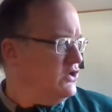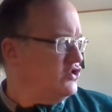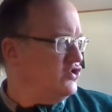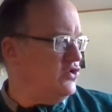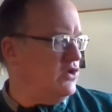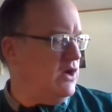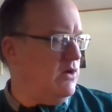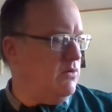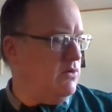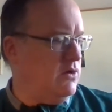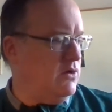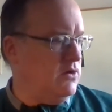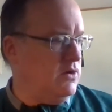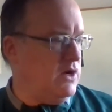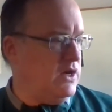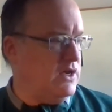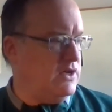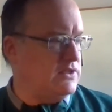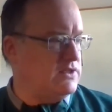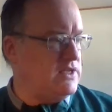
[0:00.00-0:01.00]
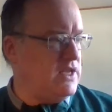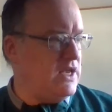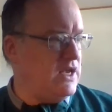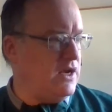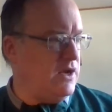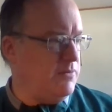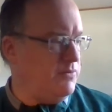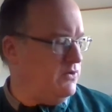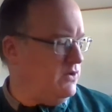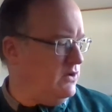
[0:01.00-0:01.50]
so that we're
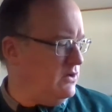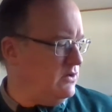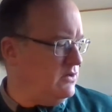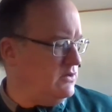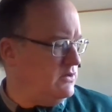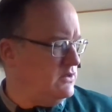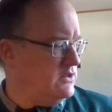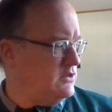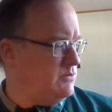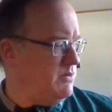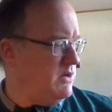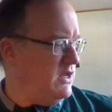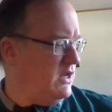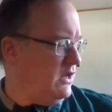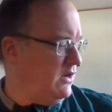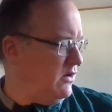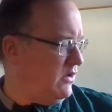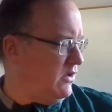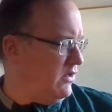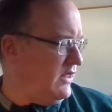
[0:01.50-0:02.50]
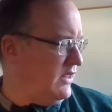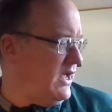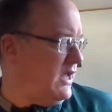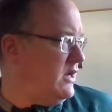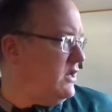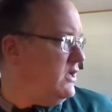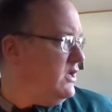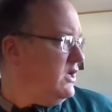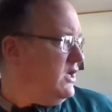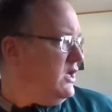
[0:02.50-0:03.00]
staying up to speed on all
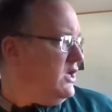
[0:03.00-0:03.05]
that.